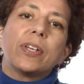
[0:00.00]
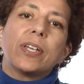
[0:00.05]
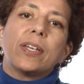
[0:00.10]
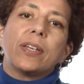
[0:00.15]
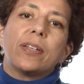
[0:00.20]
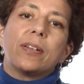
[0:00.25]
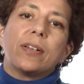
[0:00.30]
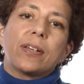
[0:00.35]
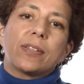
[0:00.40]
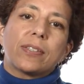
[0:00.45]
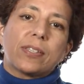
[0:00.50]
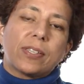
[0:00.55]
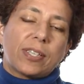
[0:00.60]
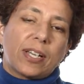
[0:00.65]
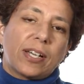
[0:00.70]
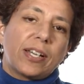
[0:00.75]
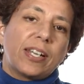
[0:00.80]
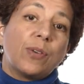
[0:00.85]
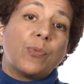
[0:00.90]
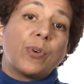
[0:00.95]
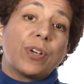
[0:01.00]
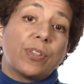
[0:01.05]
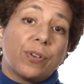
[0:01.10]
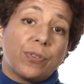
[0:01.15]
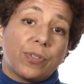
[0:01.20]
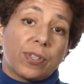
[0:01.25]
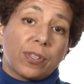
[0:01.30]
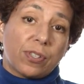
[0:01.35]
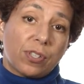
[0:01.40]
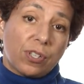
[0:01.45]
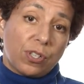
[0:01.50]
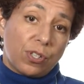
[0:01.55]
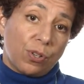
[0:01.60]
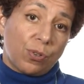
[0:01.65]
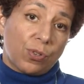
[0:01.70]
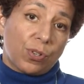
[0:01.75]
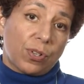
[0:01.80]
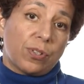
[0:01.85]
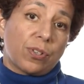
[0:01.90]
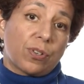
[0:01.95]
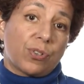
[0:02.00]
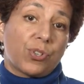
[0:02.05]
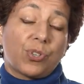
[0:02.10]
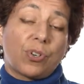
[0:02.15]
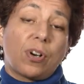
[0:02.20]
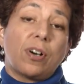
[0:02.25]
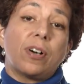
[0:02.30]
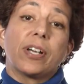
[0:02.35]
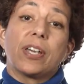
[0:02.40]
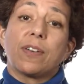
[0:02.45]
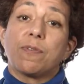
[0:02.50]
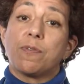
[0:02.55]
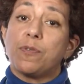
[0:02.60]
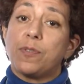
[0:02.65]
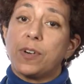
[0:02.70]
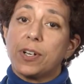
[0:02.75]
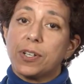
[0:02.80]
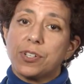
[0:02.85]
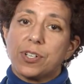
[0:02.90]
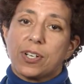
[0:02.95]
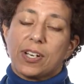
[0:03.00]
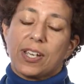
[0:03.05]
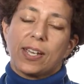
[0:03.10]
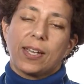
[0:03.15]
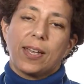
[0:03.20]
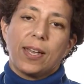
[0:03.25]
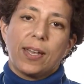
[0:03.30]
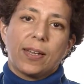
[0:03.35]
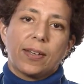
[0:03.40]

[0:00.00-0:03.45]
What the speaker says: in a society where those institutions are strong and functioning.